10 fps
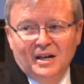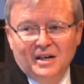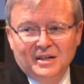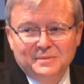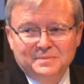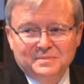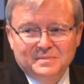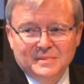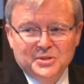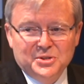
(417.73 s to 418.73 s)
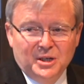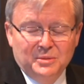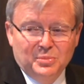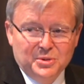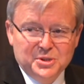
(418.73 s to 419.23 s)
The
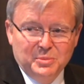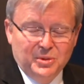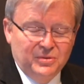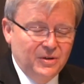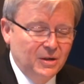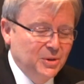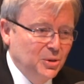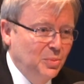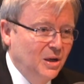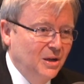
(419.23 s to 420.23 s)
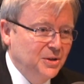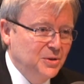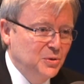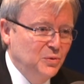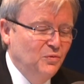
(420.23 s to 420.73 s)
same principled environmental
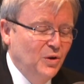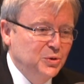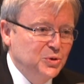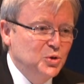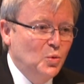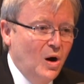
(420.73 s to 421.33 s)
party who voted